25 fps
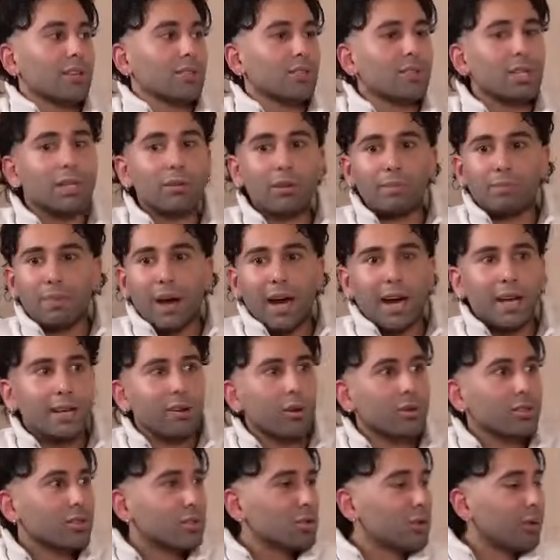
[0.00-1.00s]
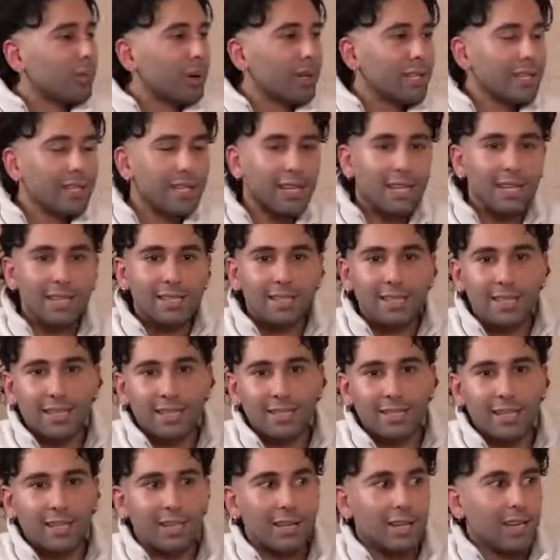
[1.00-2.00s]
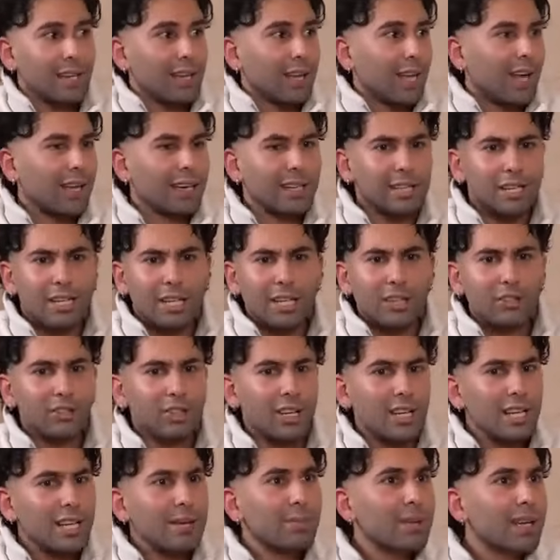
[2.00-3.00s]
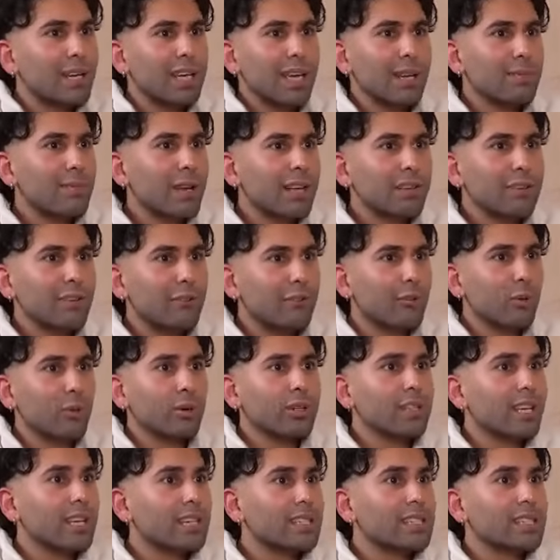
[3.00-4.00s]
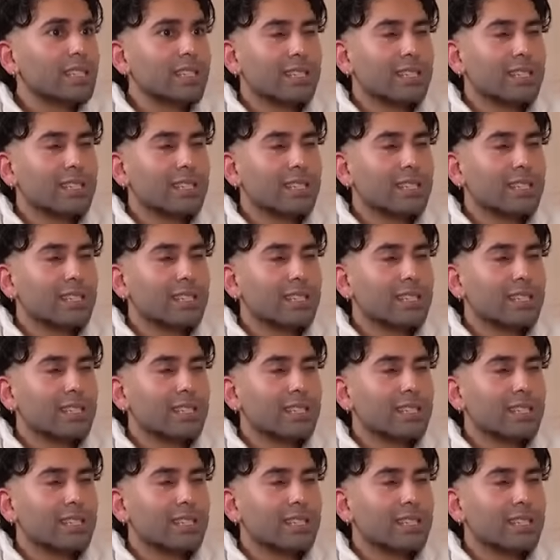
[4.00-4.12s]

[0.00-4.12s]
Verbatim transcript: So he would buy so many cases and, and he really became like the phone case